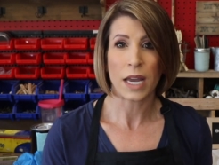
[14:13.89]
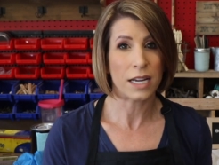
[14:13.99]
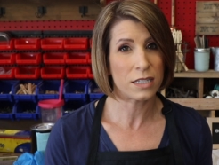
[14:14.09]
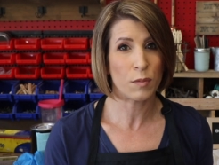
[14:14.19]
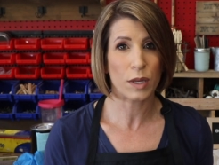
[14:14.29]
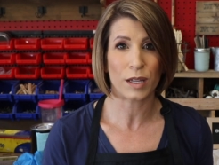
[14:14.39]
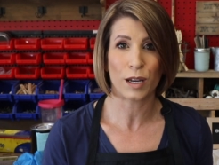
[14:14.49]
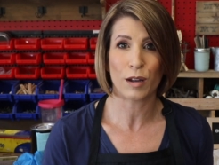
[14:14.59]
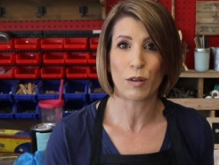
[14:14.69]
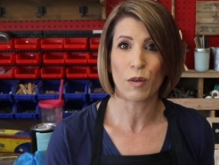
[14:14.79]
I typically
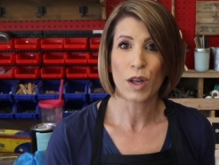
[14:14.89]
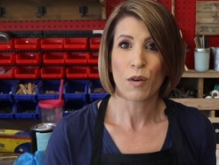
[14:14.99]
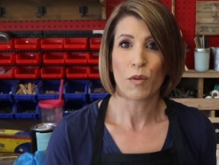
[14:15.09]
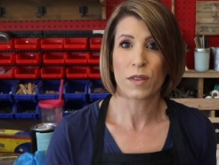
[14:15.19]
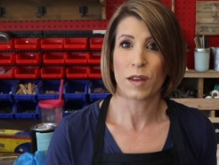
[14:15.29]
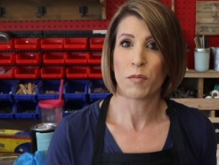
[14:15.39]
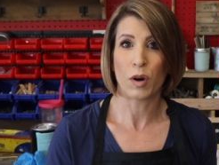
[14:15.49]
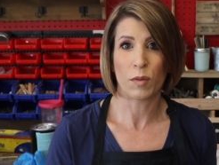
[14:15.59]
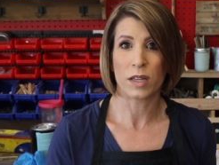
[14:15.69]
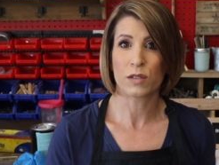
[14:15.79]
know within
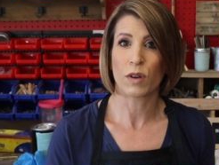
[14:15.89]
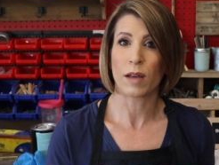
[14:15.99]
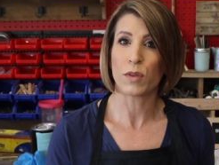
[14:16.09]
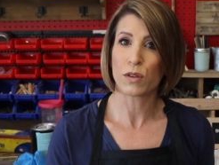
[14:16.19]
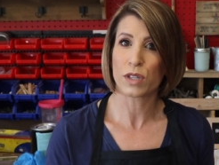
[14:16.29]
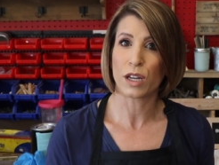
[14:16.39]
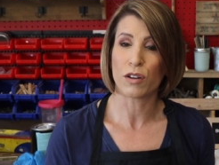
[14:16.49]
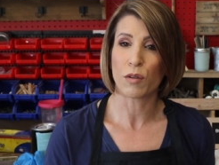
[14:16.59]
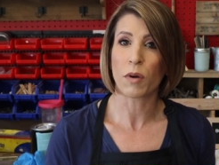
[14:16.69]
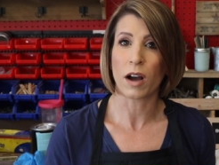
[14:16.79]
moments when I'm using a
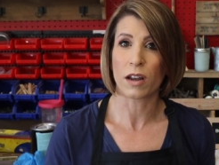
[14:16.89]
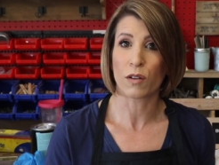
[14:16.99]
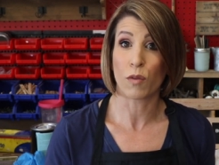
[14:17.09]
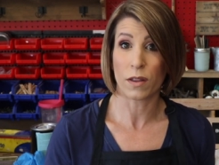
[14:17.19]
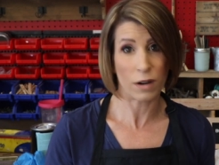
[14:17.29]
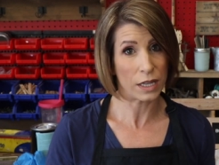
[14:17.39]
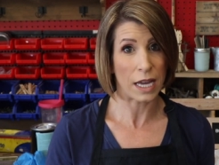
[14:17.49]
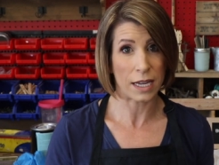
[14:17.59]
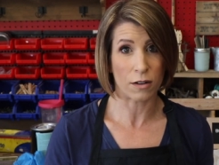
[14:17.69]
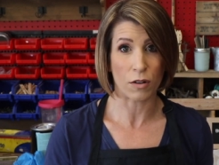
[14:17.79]
new product whether I
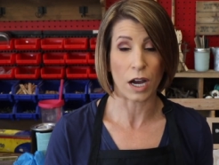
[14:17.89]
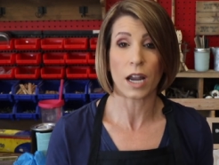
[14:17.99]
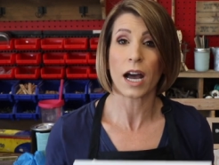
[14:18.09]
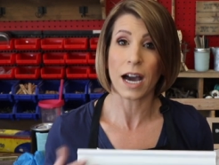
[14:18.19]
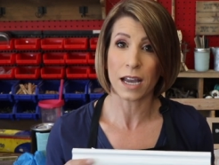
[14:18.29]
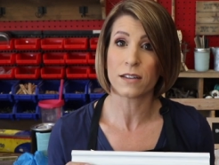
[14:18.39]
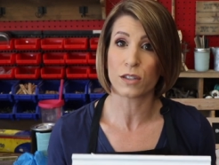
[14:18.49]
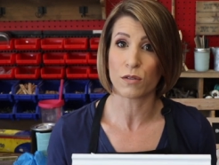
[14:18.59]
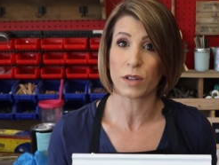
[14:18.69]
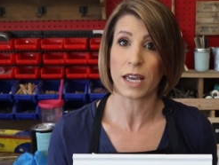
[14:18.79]
like it or not. I
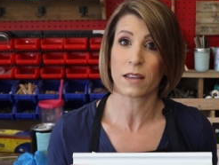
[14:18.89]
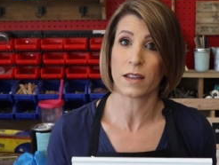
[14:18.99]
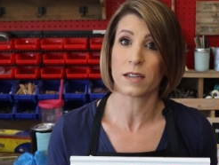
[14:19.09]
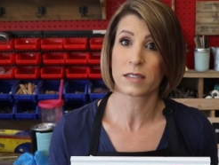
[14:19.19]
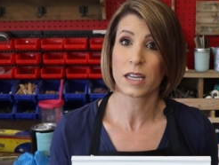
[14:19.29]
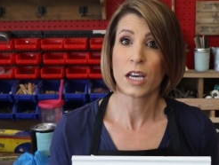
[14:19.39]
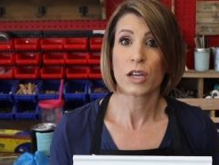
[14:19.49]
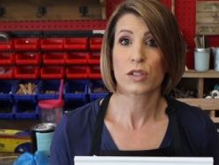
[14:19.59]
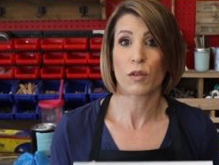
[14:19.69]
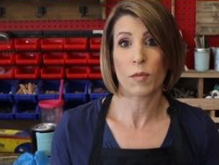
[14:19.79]
do like this.
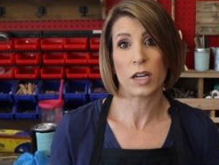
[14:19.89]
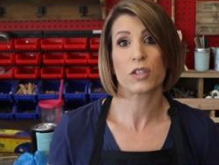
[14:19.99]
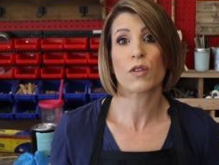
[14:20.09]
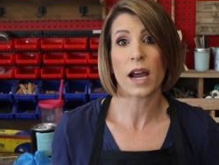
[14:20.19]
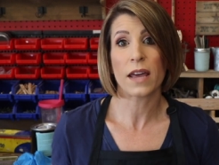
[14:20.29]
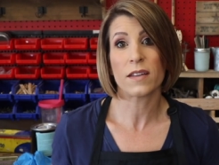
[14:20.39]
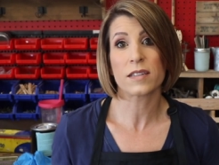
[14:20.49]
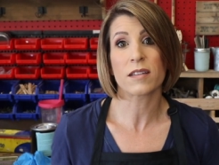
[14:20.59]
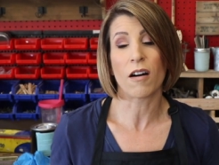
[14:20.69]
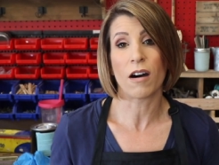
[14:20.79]
So I'm going to try
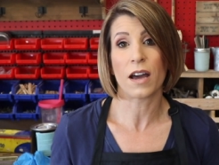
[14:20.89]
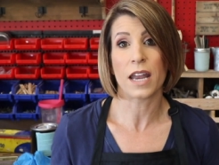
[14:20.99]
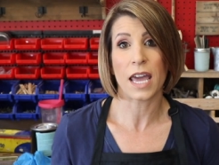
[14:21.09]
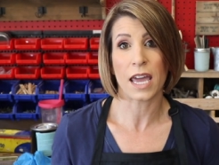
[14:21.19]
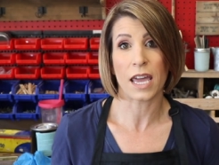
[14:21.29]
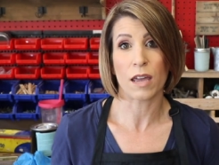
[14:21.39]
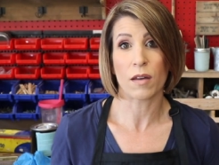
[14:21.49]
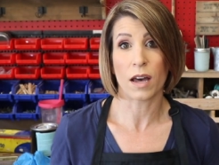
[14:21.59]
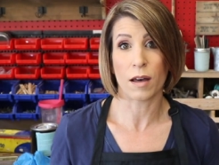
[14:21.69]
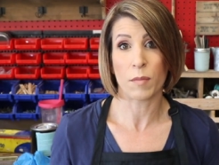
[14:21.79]
this on
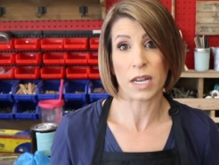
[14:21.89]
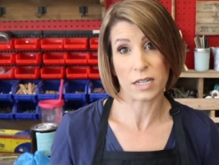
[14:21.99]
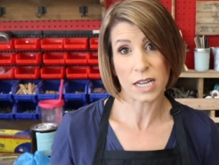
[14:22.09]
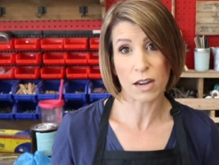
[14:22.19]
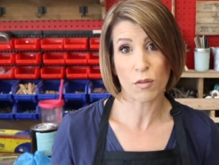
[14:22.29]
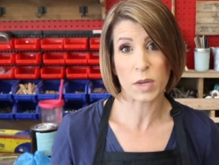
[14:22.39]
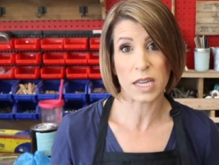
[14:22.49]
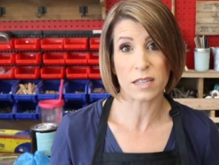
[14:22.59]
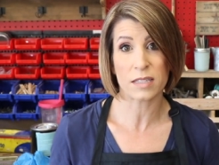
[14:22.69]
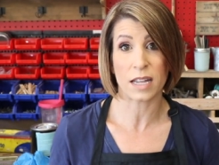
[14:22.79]
an entire
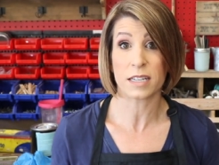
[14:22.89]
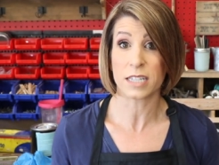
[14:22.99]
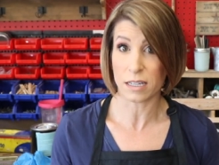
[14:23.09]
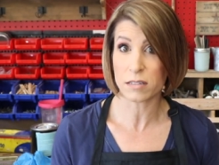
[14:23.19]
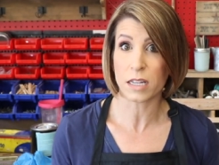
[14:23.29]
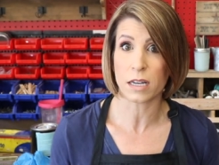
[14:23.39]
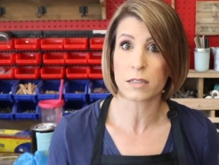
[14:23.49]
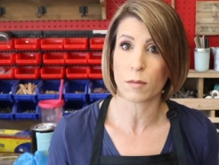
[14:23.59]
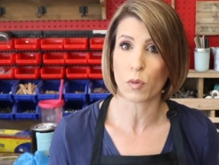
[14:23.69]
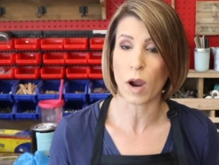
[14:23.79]
piece that does need
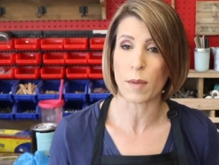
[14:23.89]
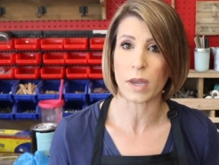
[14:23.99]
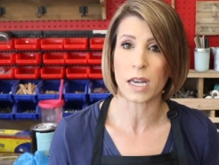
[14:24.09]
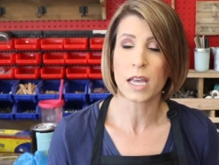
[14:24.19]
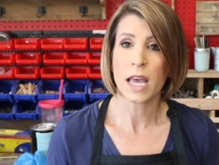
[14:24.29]
some priming